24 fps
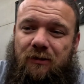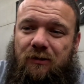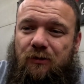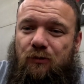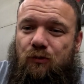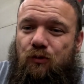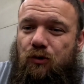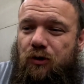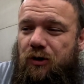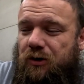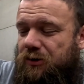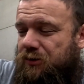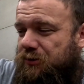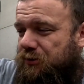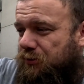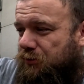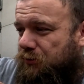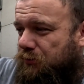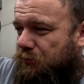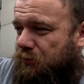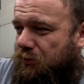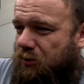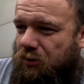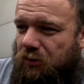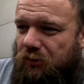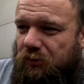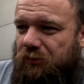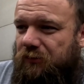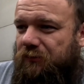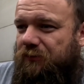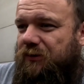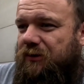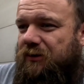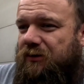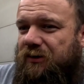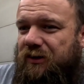We're going to do all of
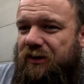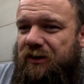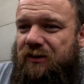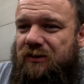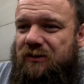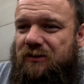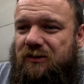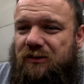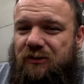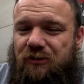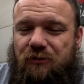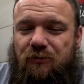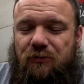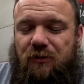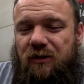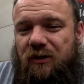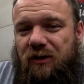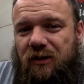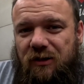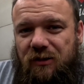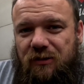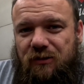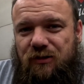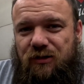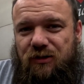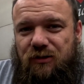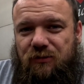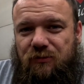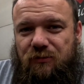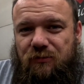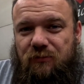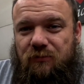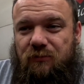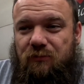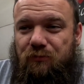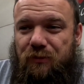the things that you can get to,